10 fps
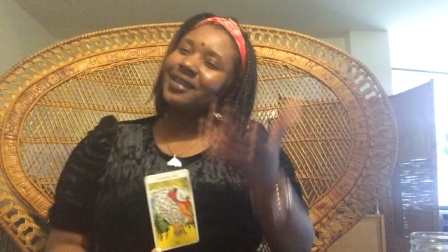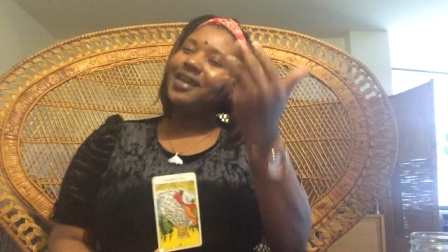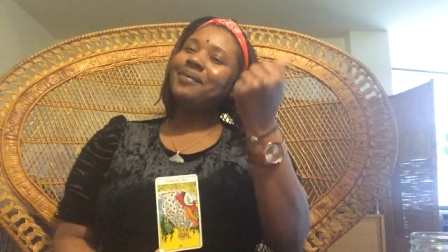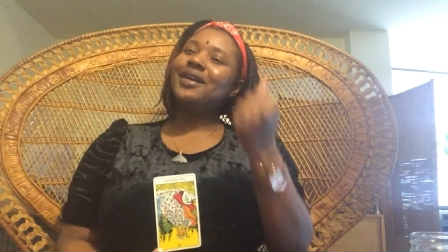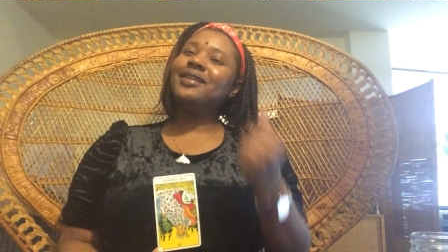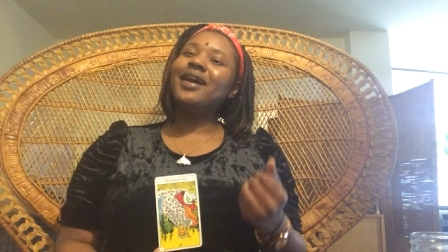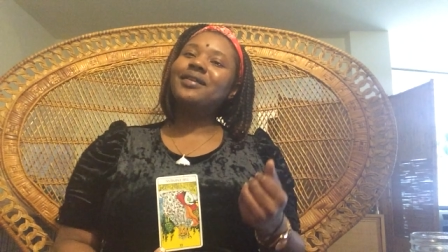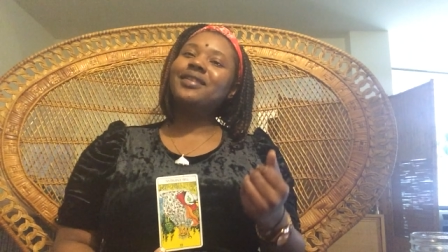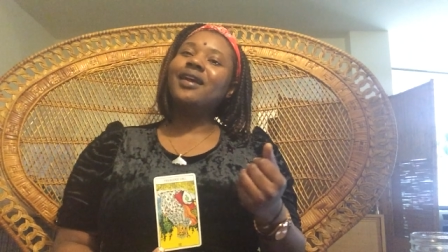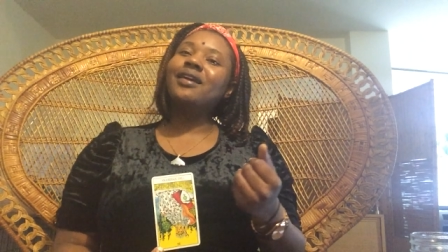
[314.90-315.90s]
Think about it
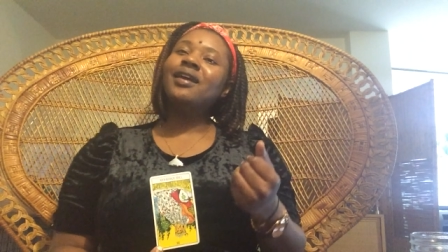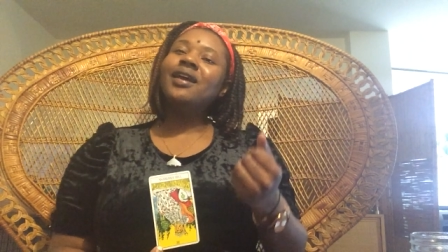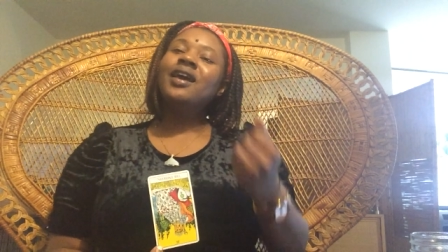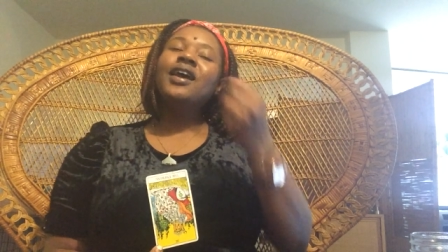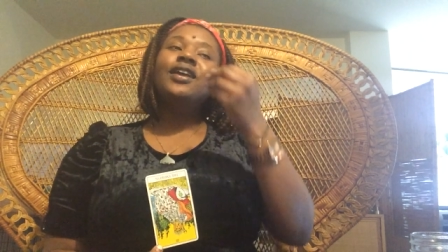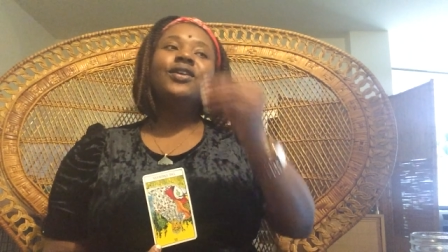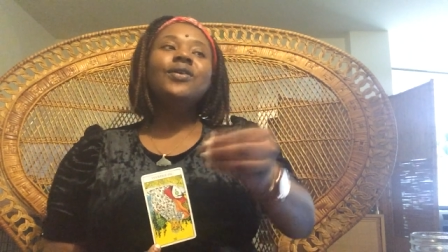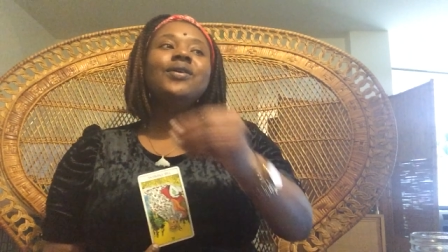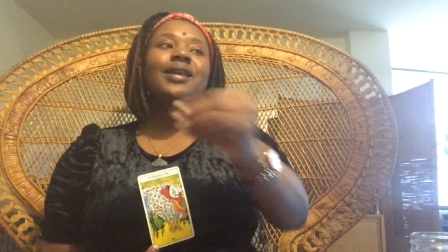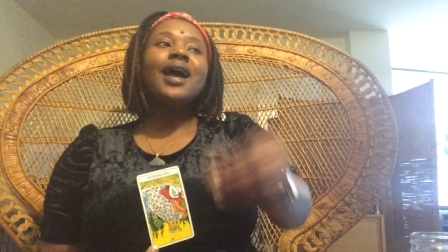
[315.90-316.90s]
like that.
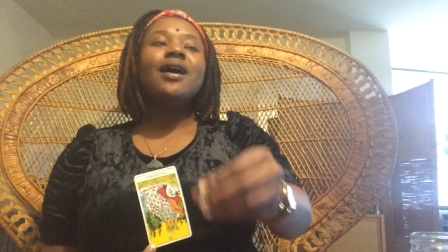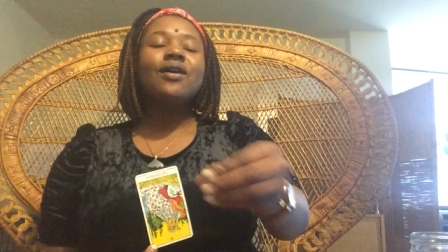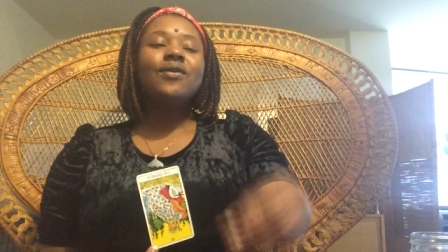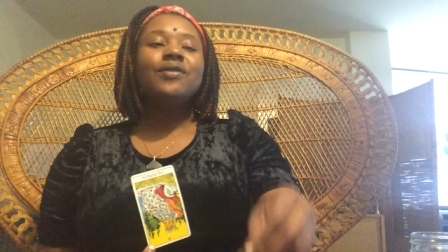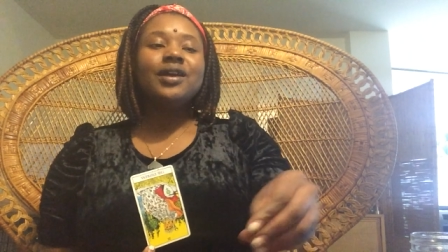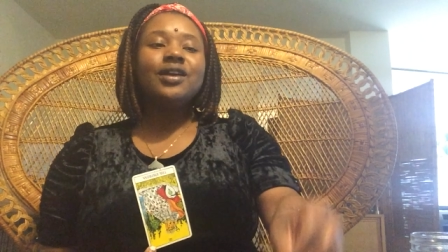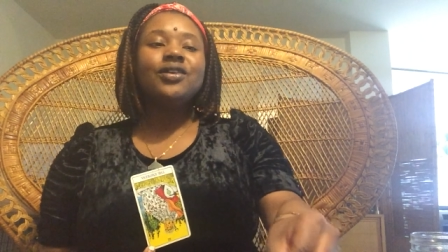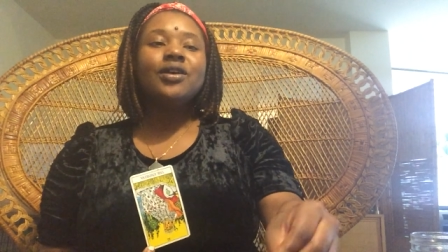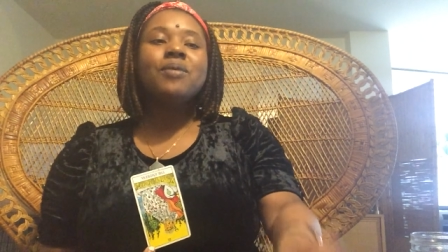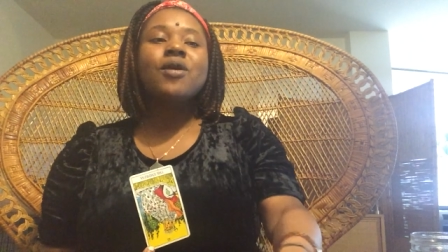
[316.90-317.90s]
You not going in
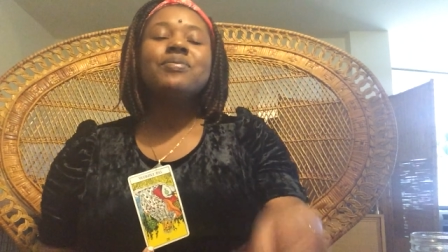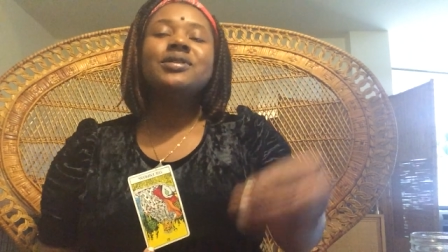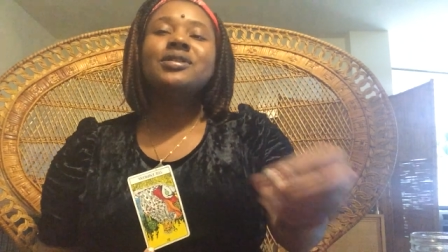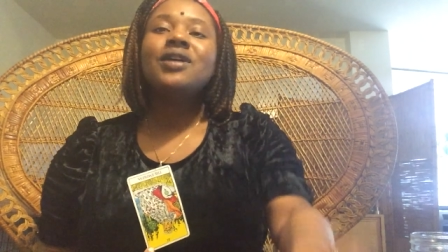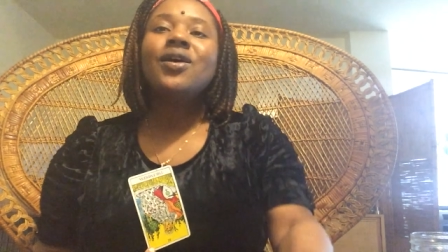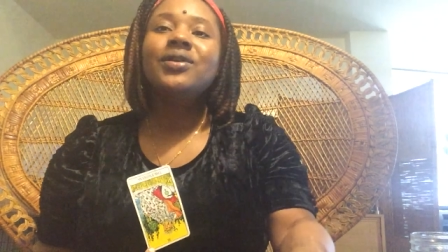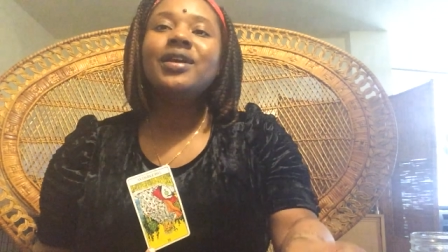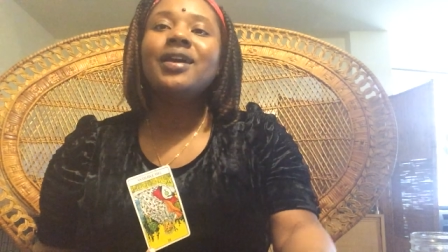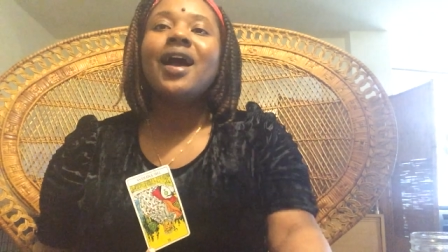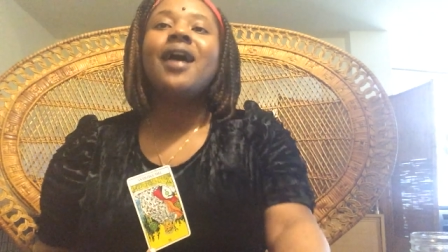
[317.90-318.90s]
your purpose is
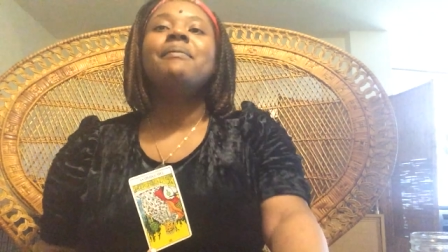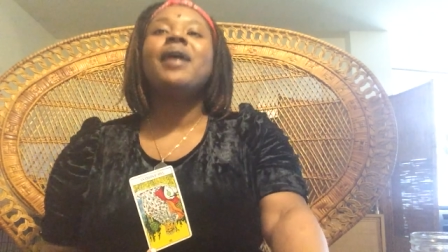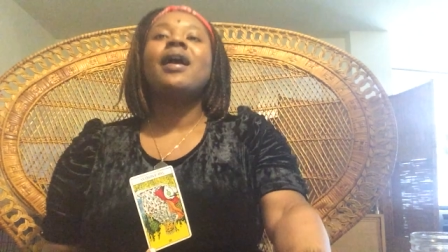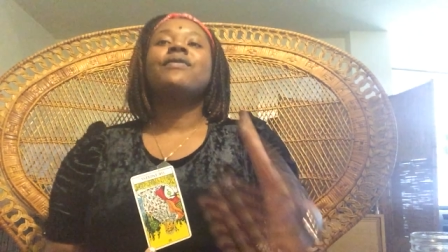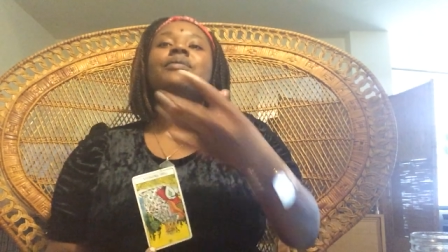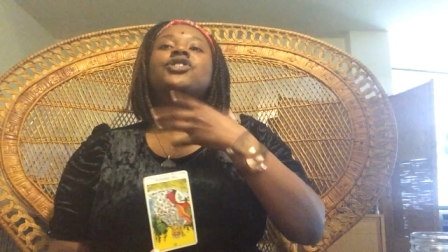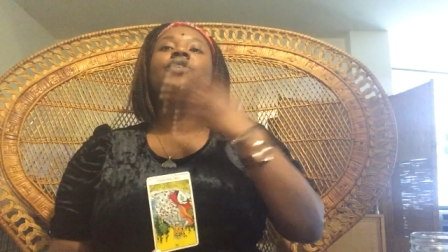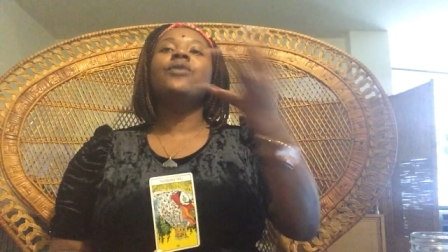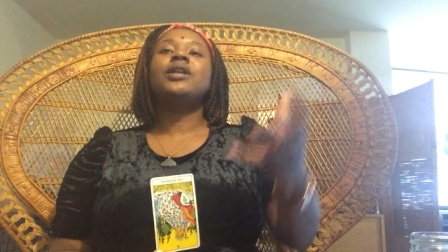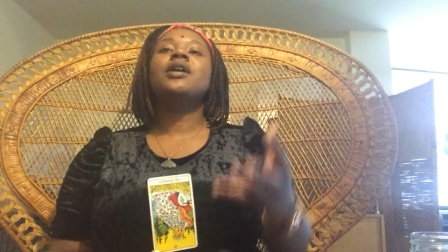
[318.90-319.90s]
holding God back from
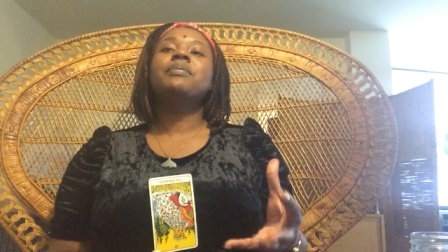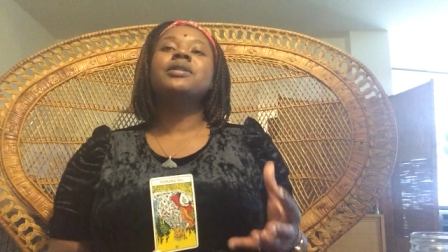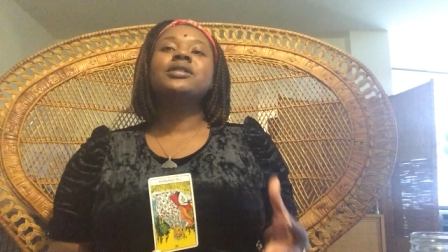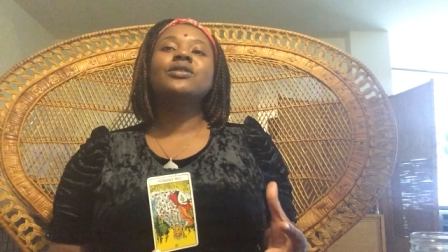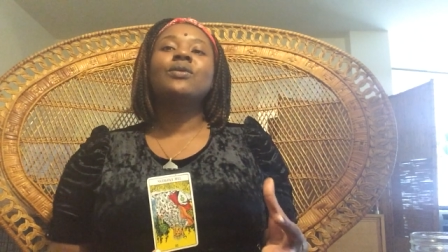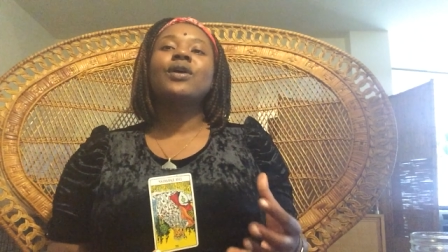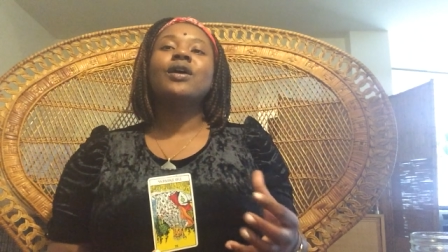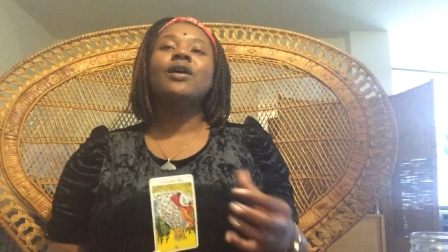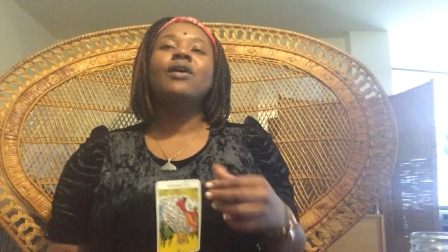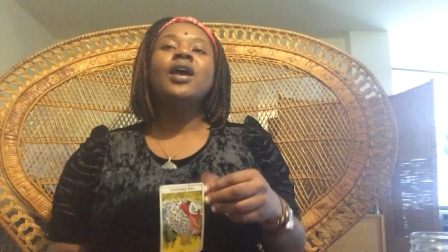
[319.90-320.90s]
showing up into the
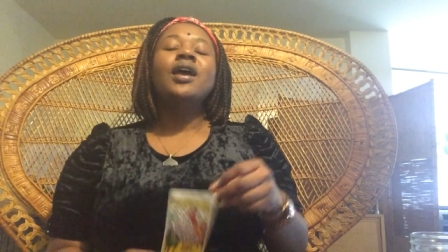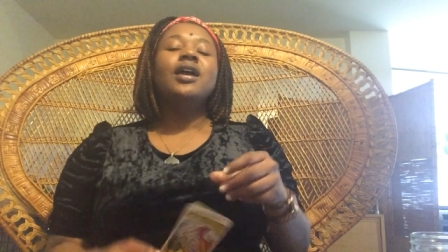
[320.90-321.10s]
world.